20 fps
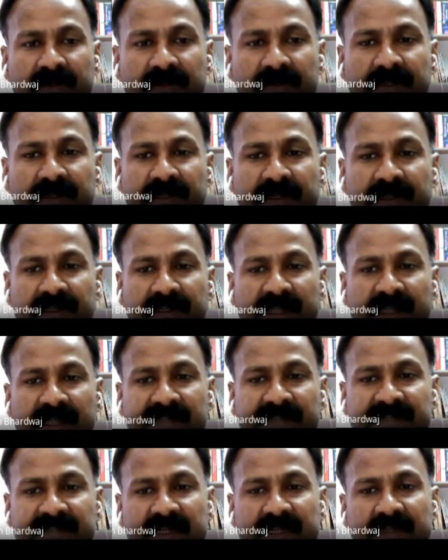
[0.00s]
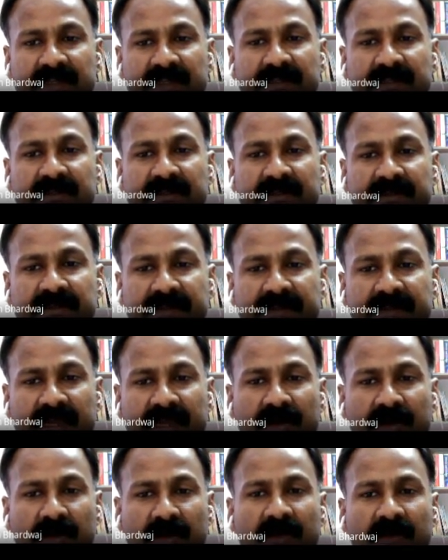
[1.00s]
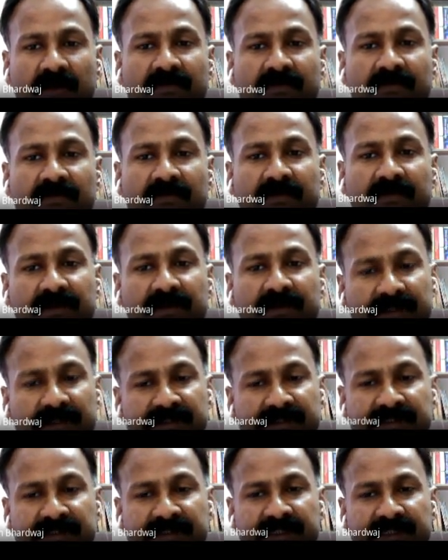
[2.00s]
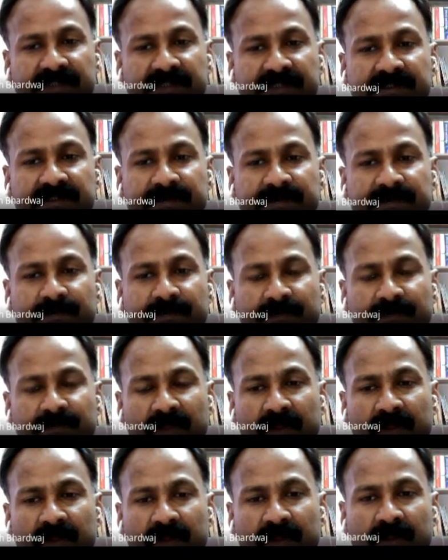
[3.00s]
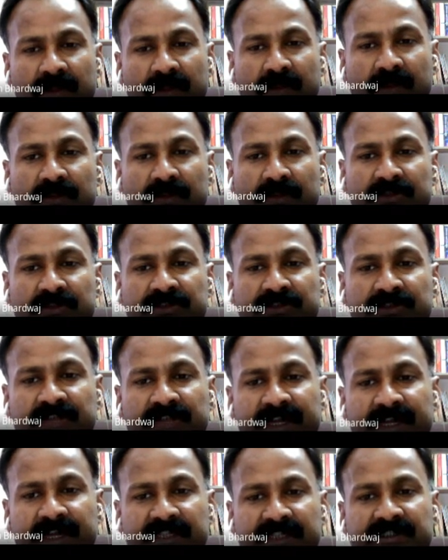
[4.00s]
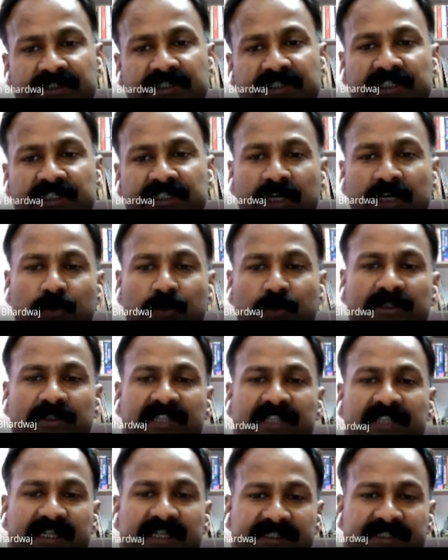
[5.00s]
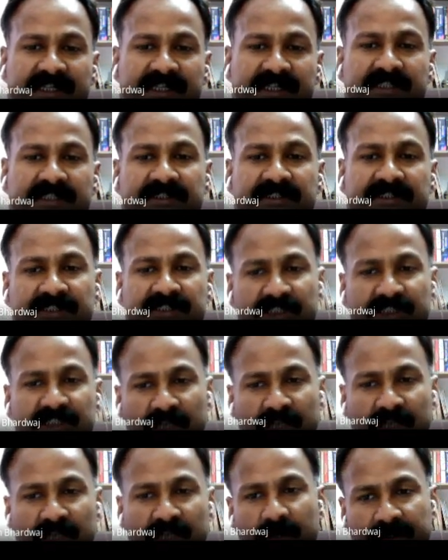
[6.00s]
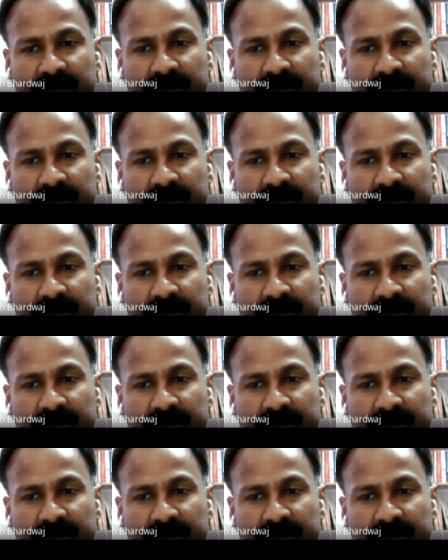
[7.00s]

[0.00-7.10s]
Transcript: is less than the angle of incidence. That is, theta 2 is less than theta 1.